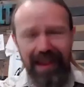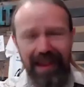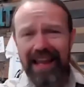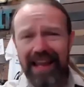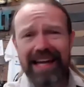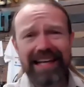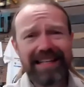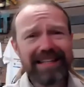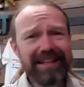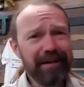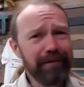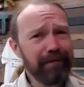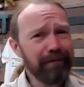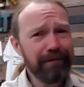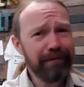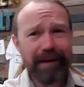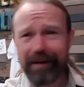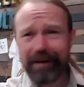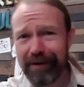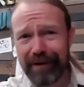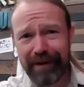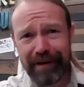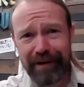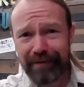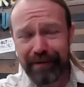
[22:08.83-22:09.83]
He's a
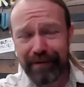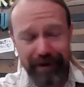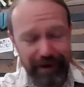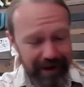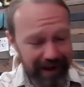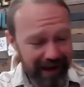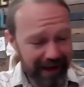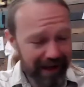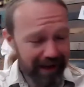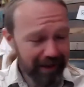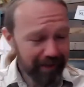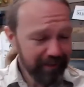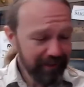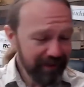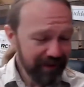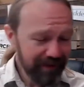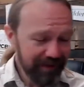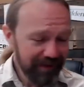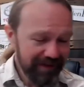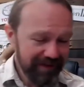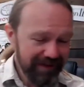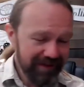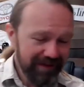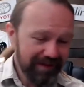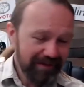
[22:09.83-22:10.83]
veteran of our
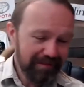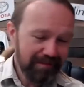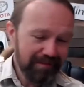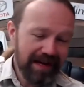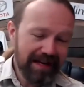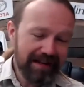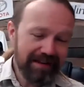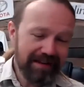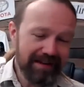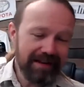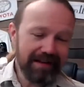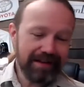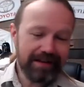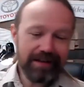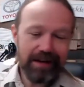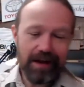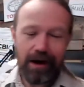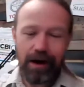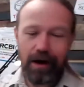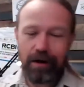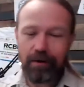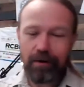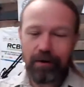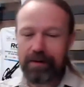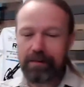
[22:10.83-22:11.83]
camps, made this
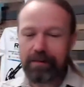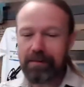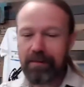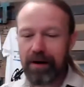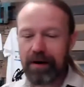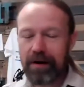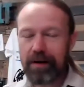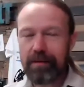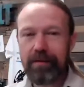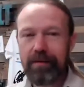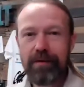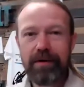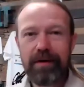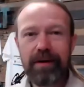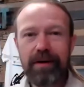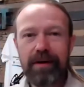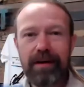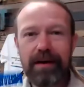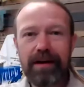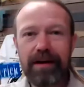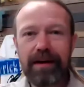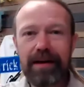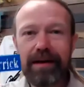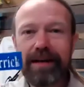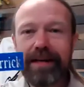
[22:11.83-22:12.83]
a remarkable
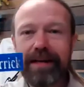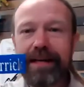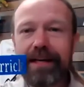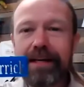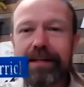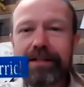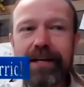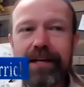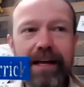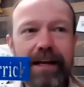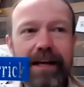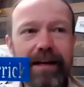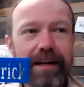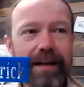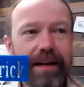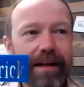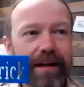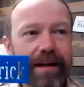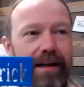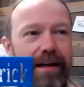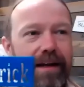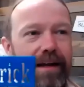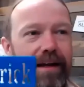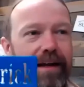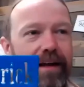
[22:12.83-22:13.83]
keychain,
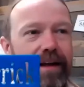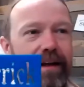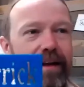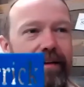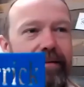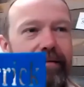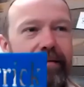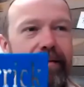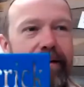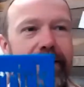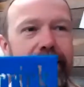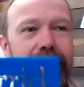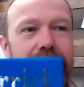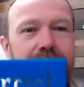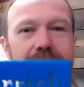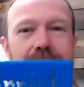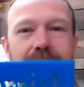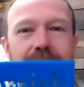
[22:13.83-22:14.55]
right?